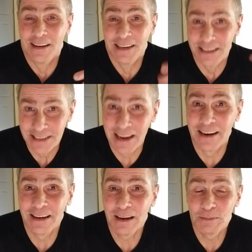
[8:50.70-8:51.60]

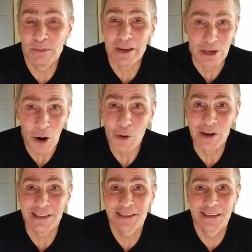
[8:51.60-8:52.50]
standing up to be
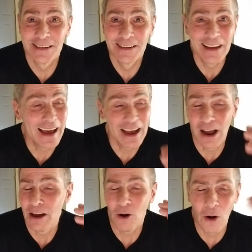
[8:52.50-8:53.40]
noticed
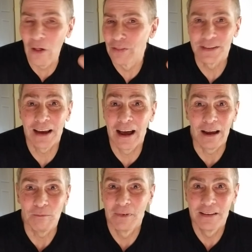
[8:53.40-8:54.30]
at all the
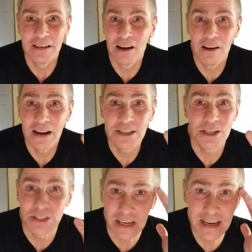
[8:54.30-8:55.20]
time, you know, and it's
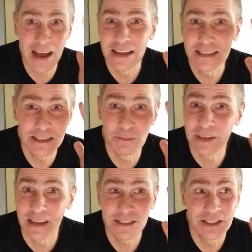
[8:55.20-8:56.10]
just it's
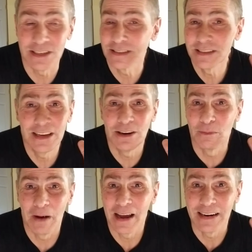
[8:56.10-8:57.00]
something that's just in your
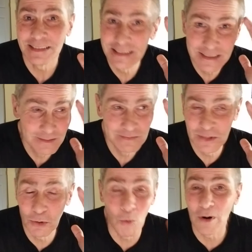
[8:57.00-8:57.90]
mind
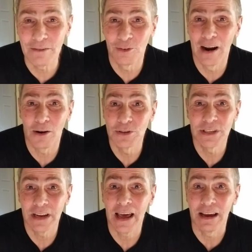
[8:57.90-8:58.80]
24 hours
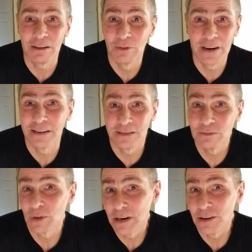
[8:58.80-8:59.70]
a day when
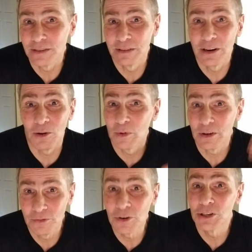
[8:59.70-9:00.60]

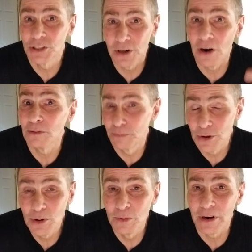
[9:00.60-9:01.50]
you first start
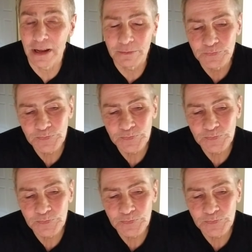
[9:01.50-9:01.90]
puberty